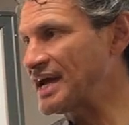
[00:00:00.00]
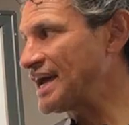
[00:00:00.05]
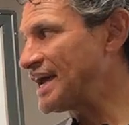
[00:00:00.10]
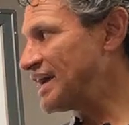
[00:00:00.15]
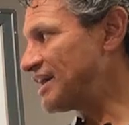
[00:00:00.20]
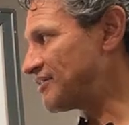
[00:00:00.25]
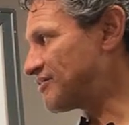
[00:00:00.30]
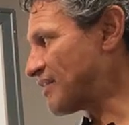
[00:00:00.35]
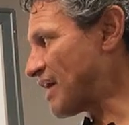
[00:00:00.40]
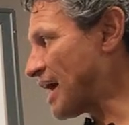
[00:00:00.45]

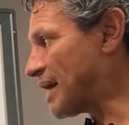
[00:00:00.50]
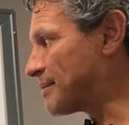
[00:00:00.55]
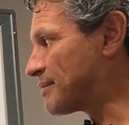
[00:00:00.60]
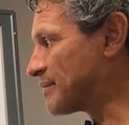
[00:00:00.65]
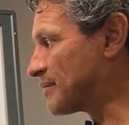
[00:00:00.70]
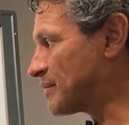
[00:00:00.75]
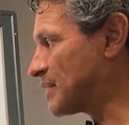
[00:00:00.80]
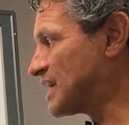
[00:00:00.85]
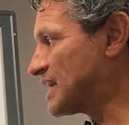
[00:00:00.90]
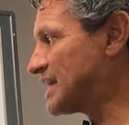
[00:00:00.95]
if
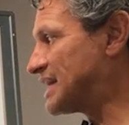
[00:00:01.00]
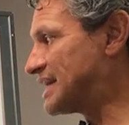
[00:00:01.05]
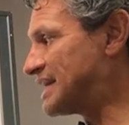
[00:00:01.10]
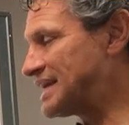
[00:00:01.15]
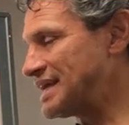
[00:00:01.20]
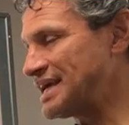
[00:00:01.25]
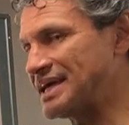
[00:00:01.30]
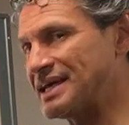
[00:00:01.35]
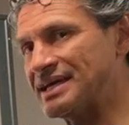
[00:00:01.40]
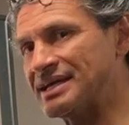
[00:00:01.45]
I'm
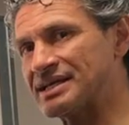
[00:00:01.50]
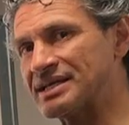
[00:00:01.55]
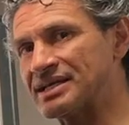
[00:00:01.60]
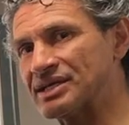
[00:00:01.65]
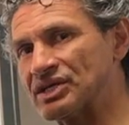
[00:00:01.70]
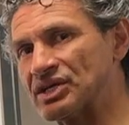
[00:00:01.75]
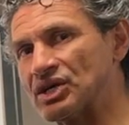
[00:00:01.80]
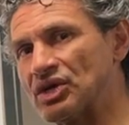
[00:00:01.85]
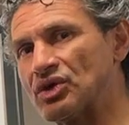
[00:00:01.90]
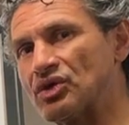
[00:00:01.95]
in
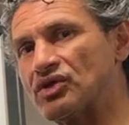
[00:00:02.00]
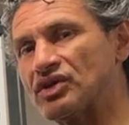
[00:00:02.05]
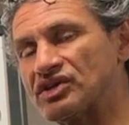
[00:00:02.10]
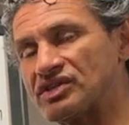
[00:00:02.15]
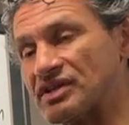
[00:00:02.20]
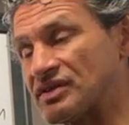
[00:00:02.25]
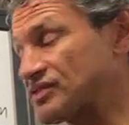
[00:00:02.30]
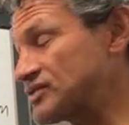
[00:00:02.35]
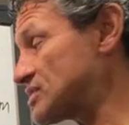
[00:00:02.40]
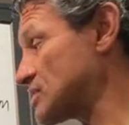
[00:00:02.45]
the
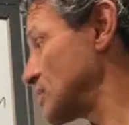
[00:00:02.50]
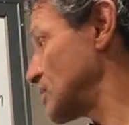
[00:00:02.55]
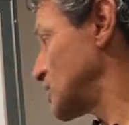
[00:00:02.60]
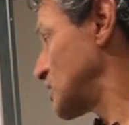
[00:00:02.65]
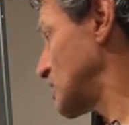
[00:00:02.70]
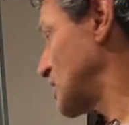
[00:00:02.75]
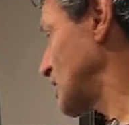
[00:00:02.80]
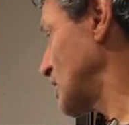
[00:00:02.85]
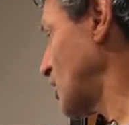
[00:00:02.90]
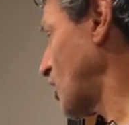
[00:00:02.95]

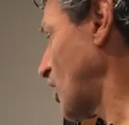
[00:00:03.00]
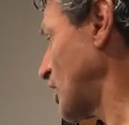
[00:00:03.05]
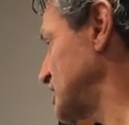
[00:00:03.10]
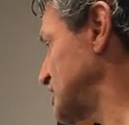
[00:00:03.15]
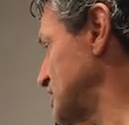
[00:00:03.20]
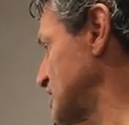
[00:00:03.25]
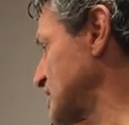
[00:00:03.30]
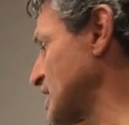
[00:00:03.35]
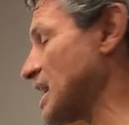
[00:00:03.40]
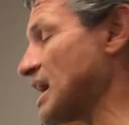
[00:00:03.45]

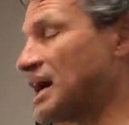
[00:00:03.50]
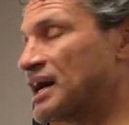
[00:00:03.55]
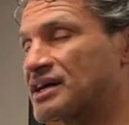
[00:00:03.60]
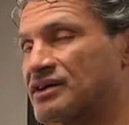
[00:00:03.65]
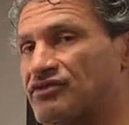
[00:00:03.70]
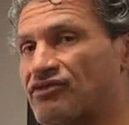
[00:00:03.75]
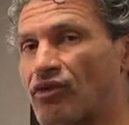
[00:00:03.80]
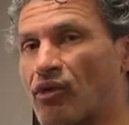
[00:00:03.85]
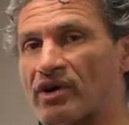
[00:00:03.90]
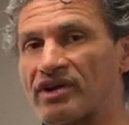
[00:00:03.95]
largest cog, a
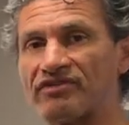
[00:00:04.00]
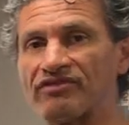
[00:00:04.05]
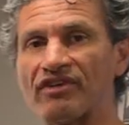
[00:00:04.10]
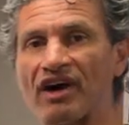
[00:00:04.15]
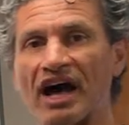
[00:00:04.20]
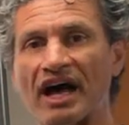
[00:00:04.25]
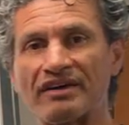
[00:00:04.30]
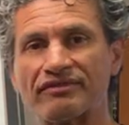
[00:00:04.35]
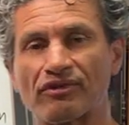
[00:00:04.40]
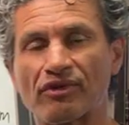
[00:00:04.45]

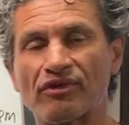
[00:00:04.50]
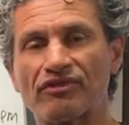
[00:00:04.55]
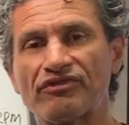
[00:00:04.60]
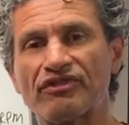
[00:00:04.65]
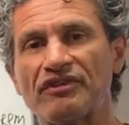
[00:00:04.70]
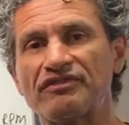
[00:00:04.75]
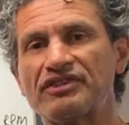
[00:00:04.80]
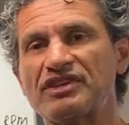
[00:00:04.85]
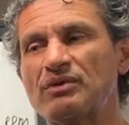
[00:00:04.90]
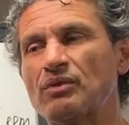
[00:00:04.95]
45 or a
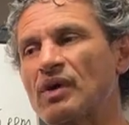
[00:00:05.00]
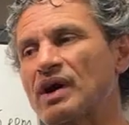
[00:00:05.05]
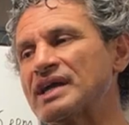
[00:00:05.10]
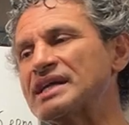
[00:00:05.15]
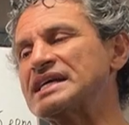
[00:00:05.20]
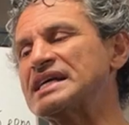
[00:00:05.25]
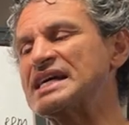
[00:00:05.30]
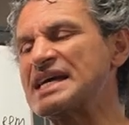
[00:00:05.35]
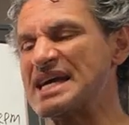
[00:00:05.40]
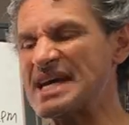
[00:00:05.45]
51,
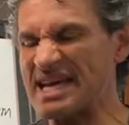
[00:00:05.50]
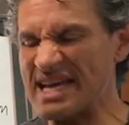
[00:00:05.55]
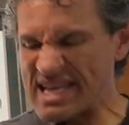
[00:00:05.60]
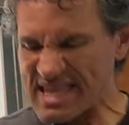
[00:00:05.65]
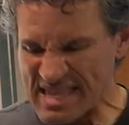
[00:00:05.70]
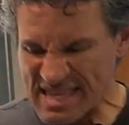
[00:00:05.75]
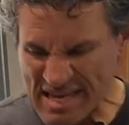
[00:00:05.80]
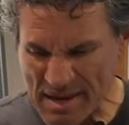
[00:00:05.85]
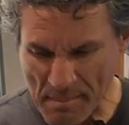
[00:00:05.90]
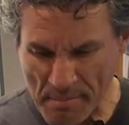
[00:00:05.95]

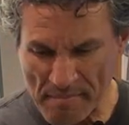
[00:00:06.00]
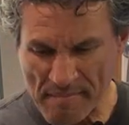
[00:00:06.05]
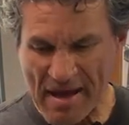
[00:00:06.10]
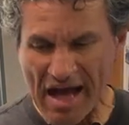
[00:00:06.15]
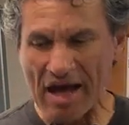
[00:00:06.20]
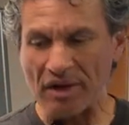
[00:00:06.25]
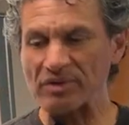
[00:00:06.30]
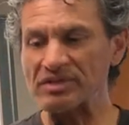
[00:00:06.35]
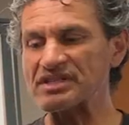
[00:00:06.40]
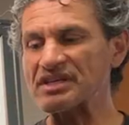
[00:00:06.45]
the
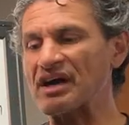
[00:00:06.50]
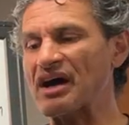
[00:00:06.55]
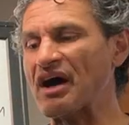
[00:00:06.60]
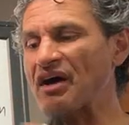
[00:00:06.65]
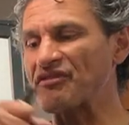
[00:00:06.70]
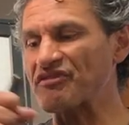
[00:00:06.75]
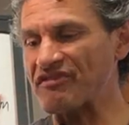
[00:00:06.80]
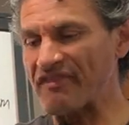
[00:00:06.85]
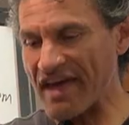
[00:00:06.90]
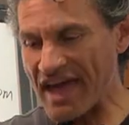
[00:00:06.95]
amount
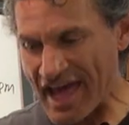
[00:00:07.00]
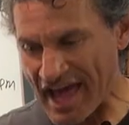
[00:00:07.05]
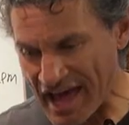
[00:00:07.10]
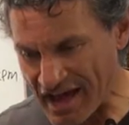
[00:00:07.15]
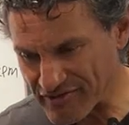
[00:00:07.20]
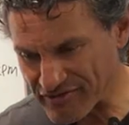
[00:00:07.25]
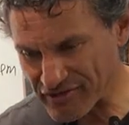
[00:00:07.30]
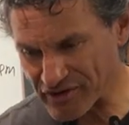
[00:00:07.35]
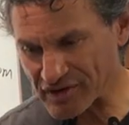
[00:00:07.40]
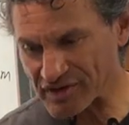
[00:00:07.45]
of
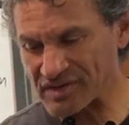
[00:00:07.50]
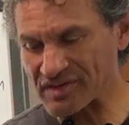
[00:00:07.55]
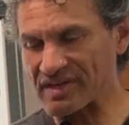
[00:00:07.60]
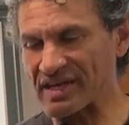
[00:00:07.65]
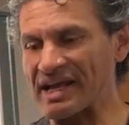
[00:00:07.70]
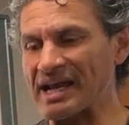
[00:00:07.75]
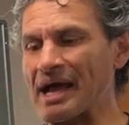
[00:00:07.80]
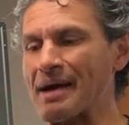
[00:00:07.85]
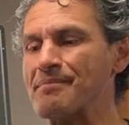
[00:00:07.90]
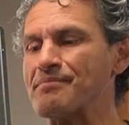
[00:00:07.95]
effort
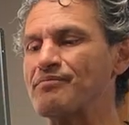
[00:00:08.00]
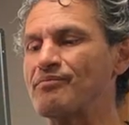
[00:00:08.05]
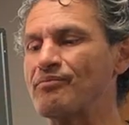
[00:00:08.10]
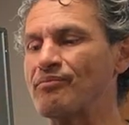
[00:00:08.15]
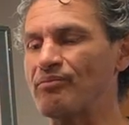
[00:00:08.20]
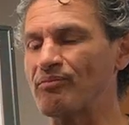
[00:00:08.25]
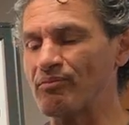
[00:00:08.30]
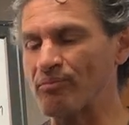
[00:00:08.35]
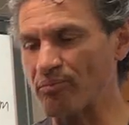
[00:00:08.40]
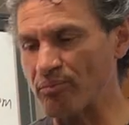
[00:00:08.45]
that I'm
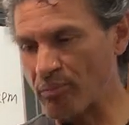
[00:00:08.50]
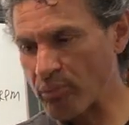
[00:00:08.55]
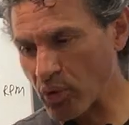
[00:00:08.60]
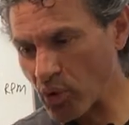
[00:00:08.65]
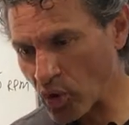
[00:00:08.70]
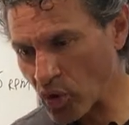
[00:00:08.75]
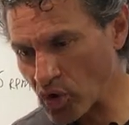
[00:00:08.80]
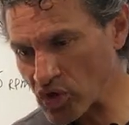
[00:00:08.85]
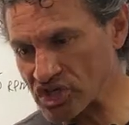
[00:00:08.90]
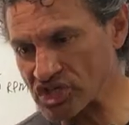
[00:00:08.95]

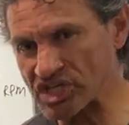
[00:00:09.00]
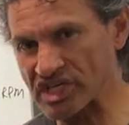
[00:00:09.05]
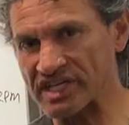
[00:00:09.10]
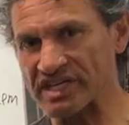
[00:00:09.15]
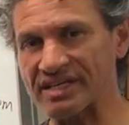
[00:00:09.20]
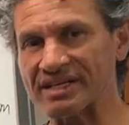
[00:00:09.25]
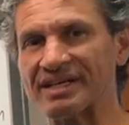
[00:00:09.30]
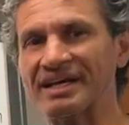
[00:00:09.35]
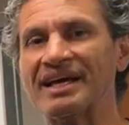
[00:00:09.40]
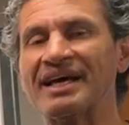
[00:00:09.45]

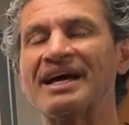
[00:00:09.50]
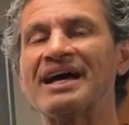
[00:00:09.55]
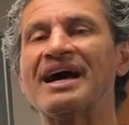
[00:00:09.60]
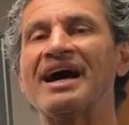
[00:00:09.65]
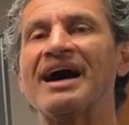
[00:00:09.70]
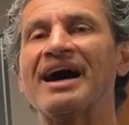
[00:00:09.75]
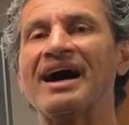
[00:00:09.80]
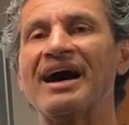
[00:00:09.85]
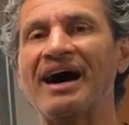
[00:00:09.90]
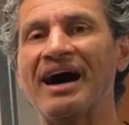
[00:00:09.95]
pushing
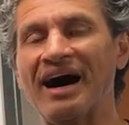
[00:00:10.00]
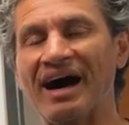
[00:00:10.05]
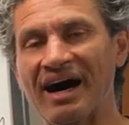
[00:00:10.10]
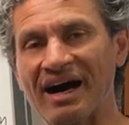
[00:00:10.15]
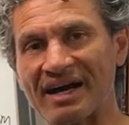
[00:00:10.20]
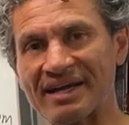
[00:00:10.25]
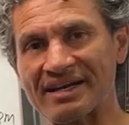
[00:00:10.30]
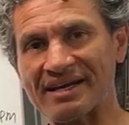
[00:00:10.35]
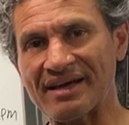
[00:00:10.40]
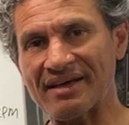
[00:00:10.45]

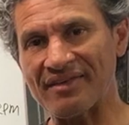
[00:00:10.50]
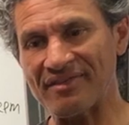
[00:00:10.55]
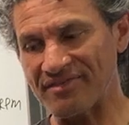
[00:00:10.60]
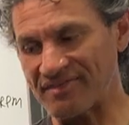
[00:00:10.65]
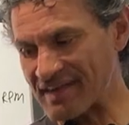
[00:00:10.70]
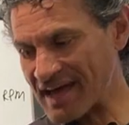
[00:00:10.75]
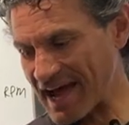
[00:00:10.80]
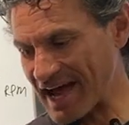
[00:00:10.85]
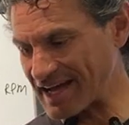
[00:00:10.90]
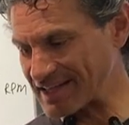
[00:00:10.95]
on
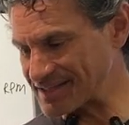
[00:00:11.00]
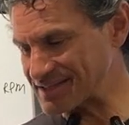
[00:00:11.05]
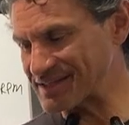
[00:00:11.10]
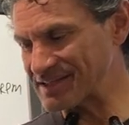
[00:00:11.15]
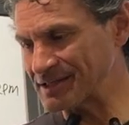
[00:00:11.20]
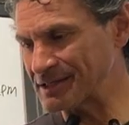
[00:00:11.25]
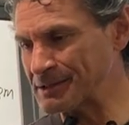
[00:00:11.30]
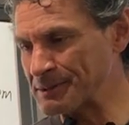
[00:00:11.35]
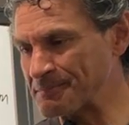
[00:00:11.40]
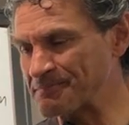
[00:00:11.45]
that
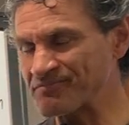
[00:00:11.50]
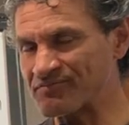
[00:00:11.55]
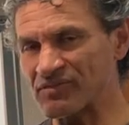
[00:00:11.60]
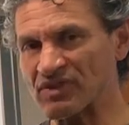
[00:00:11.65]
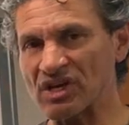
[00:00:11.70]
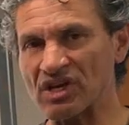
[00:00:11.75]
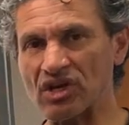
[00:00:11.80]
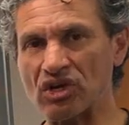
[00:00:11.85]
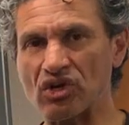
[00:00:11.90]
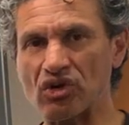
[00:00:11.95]

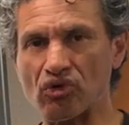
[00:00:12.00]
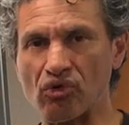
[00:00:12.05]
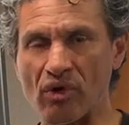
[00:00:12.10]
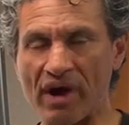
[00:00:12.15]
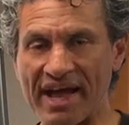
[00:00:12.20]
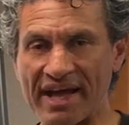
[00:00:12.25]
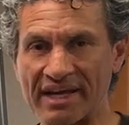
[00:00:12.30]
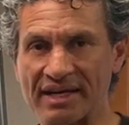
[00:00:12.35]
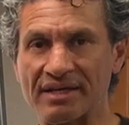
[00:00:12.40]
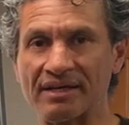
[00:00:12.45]

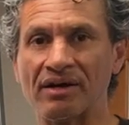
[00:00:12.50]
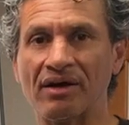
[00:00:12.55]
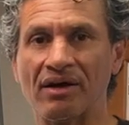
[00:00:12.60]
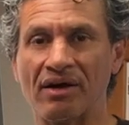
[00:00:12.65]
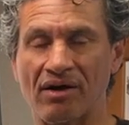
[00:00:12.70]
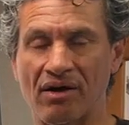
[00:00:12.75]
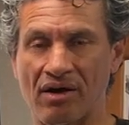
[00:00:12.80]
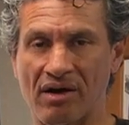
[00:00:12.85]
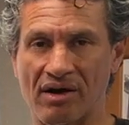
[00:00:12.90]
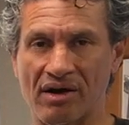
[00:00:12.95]
crank
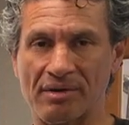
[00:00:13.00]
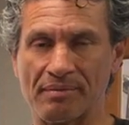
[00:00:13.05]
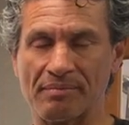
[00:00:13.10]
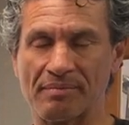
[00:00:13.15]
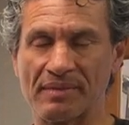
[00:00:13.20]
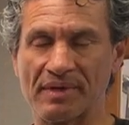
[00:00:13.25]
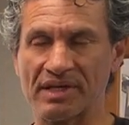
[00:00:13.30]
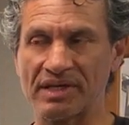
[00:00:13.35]
arm,